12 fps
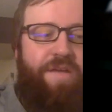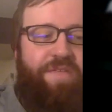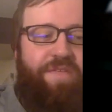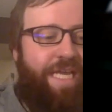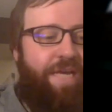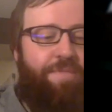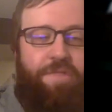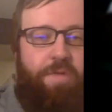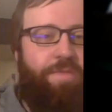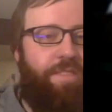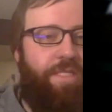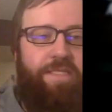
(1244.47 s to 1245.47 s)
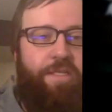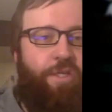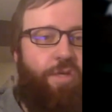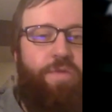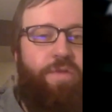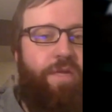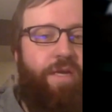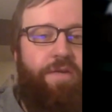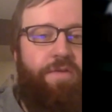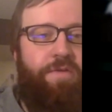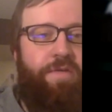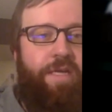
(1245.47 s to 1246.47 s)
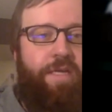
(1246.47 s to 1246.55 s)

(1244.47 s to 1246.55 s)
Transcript: have the same dumb sense of humor that I do,